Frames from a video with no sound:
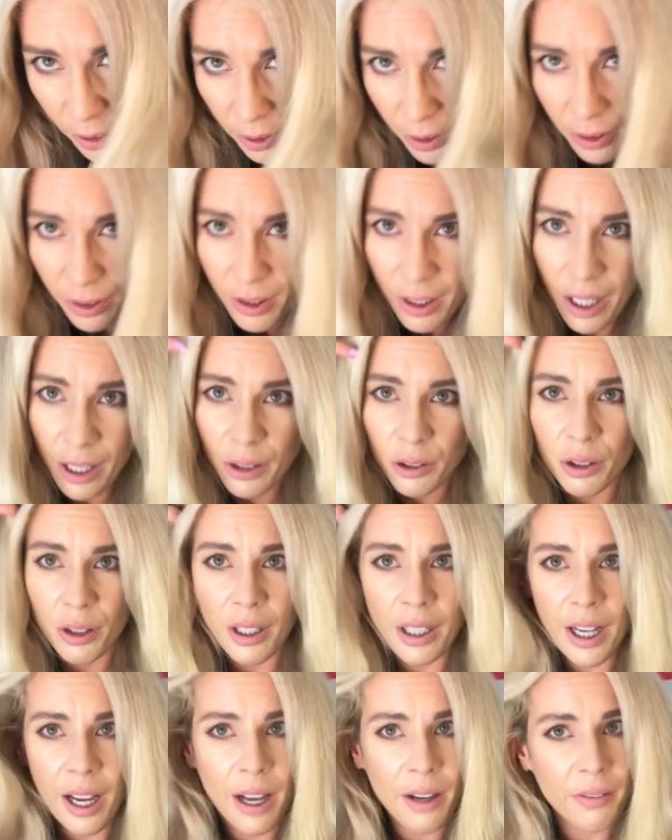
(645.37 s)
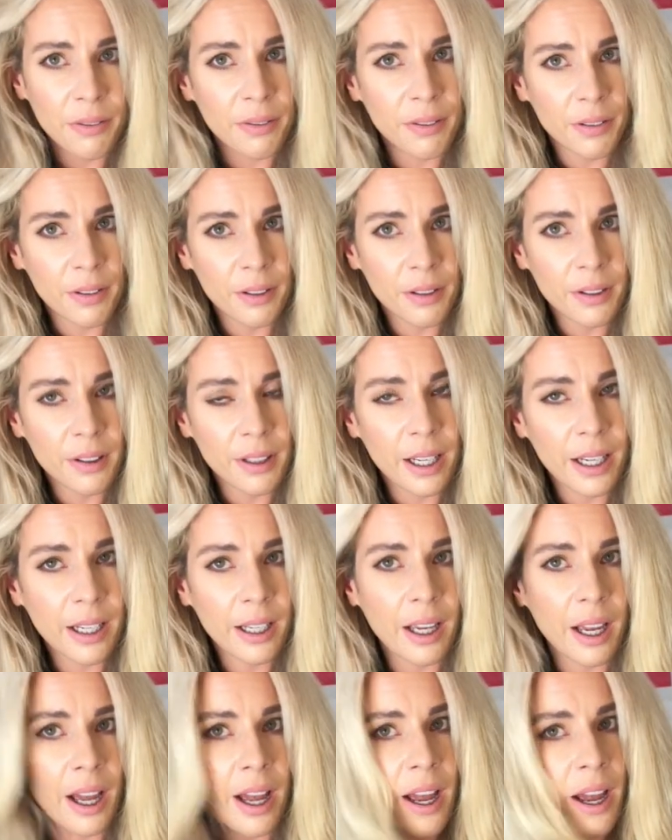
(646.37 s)
just naturally have
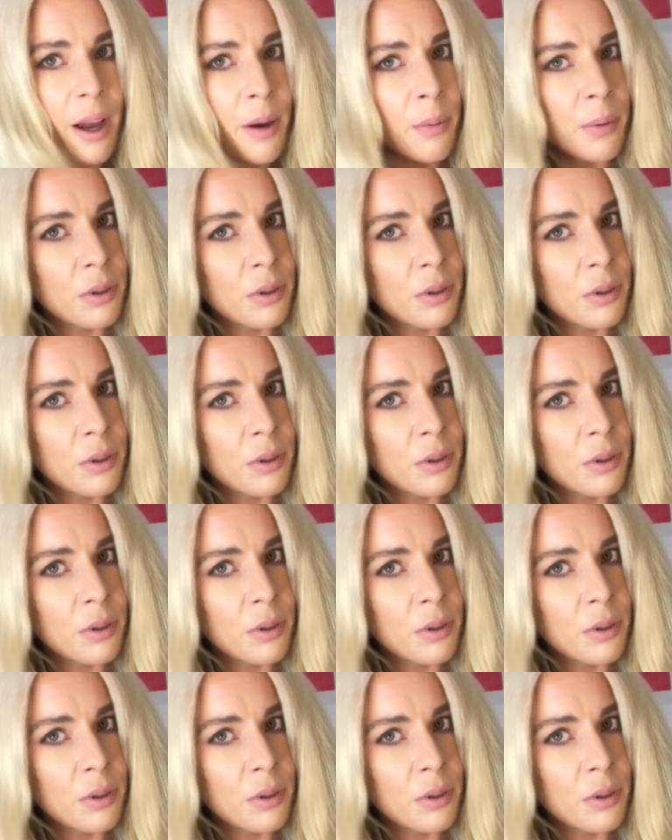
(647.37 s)
thick hair,